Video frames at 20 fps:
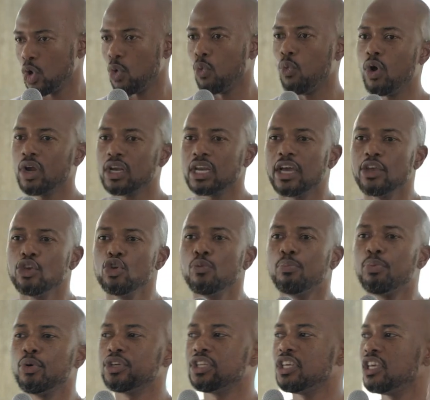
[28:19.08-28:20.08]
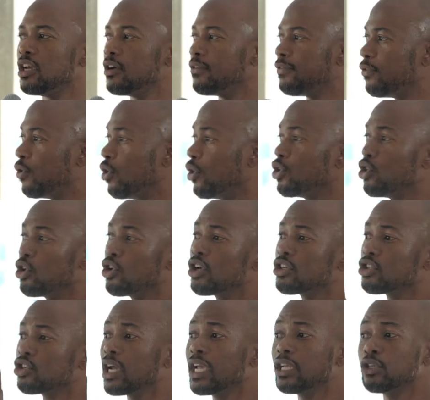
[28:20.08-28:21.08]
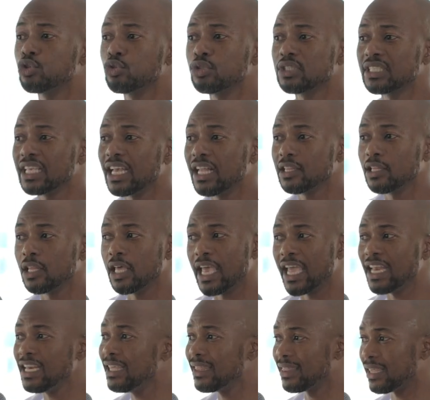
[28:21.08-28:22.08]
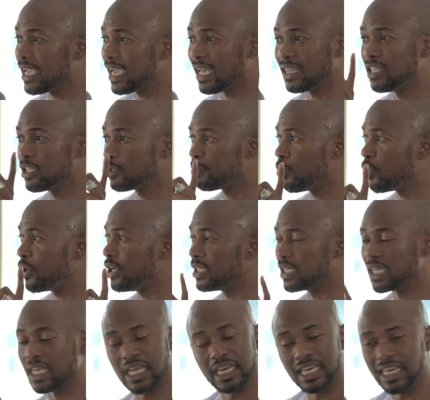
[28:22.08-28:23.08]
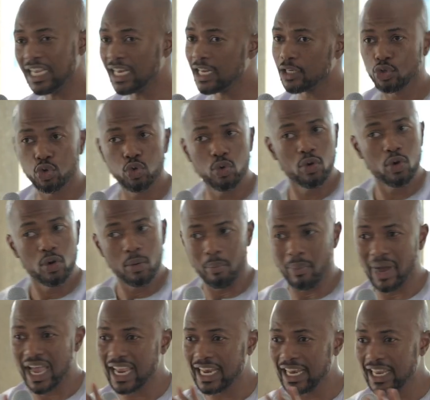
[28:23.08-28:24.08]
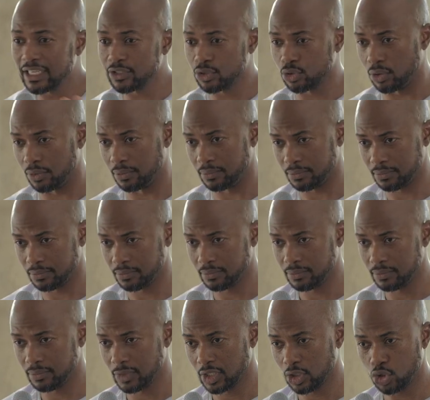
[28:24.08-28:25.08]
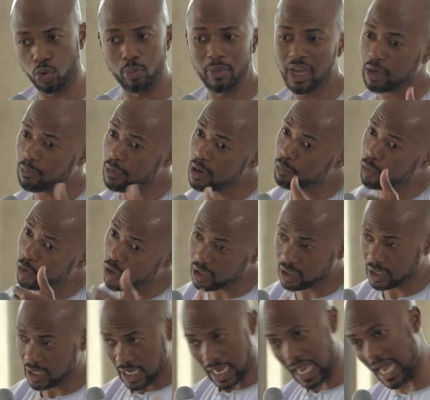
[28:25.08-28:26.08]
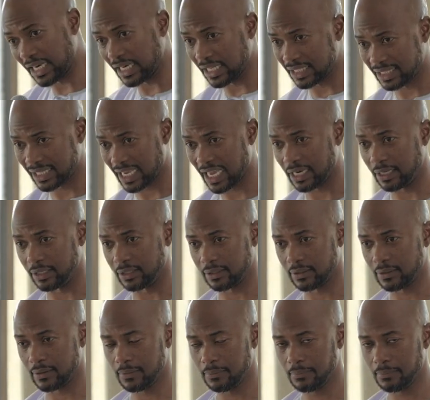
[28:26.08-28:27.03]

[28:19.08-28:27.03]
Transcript: What are you put here for? You're not trying to sell anything at this point. Ni tu maelezo to make people understand.